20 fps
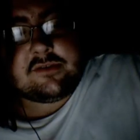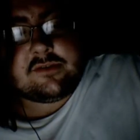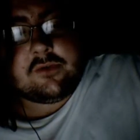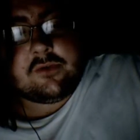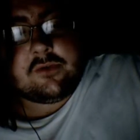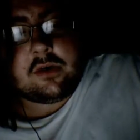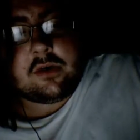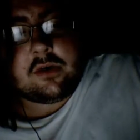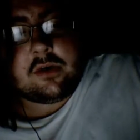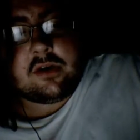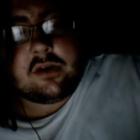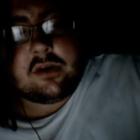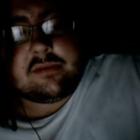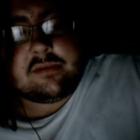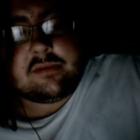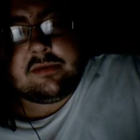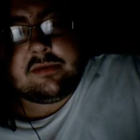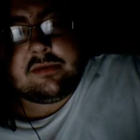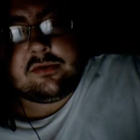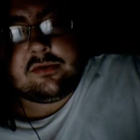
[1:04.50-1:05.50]
for all the
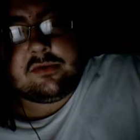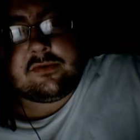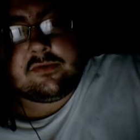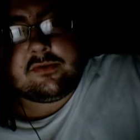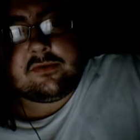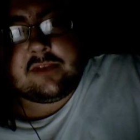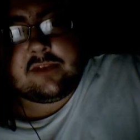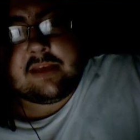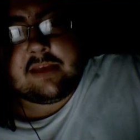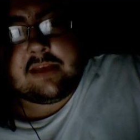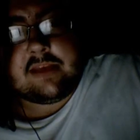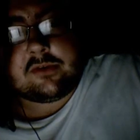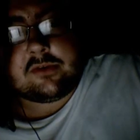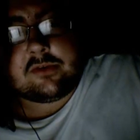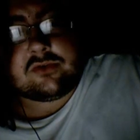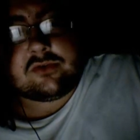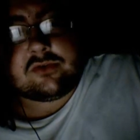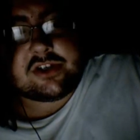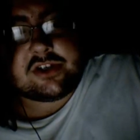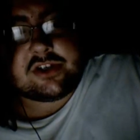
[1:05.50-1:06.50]
people who have claimed the
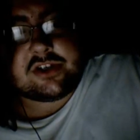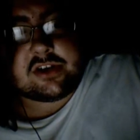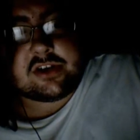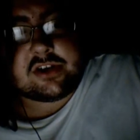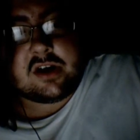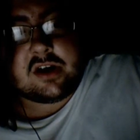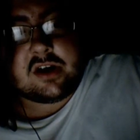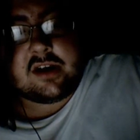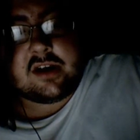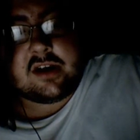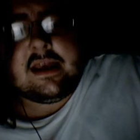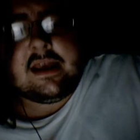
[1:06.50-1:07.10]
Christian God,